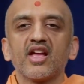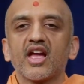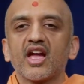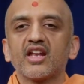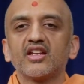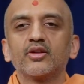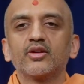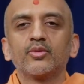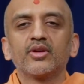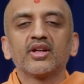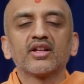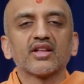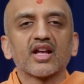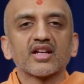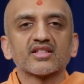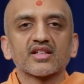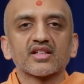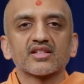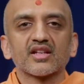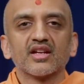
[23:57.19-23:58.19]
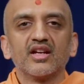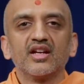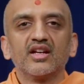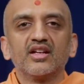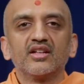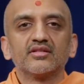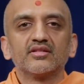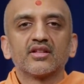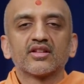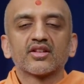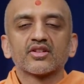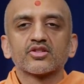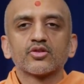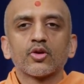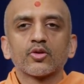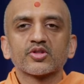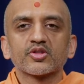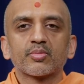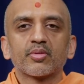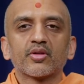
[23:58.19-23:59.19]
and he realizes that there's
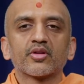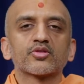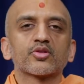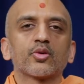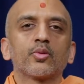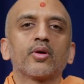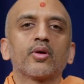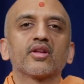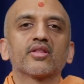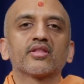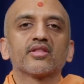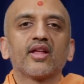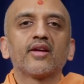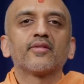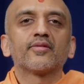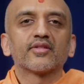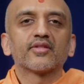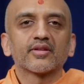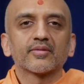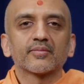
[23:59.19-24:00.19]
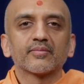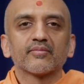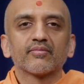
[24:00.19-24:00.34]
no spiritual wealth left.